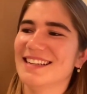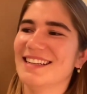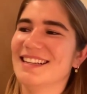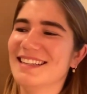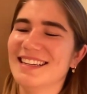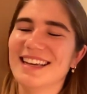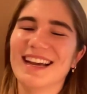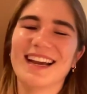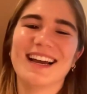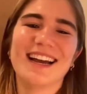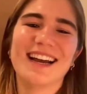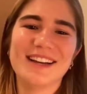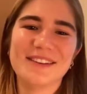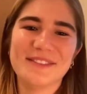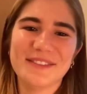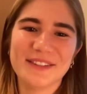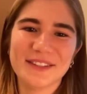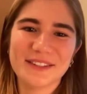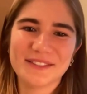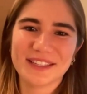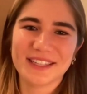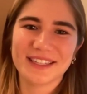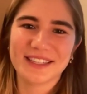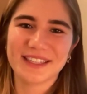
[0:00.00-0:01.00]
yeah, I
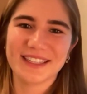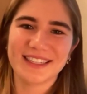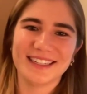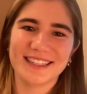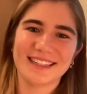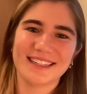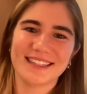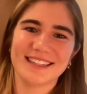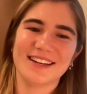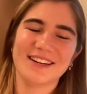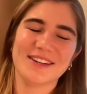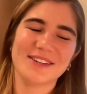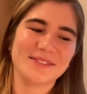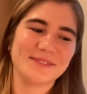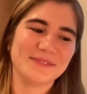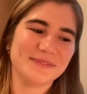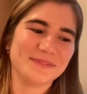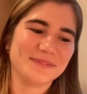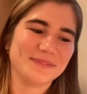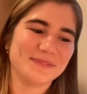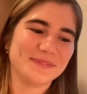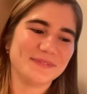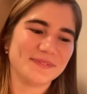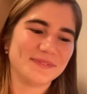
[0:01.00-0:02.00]
feel very
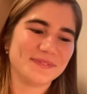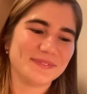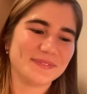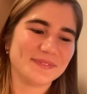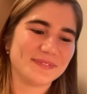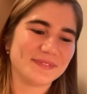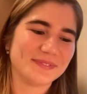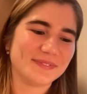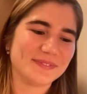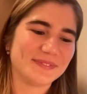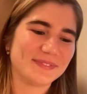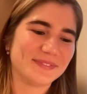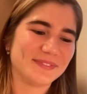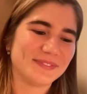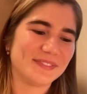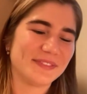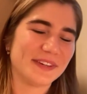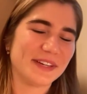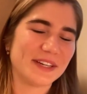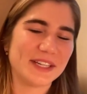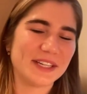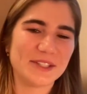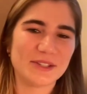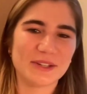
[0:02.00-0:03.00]

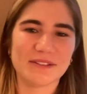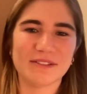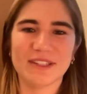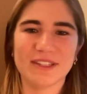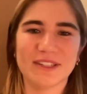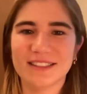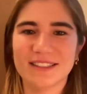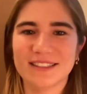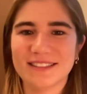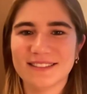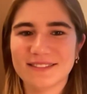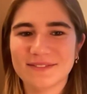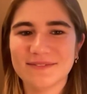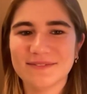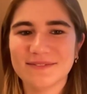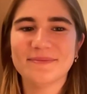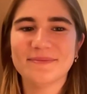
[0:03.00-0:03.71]
very driven.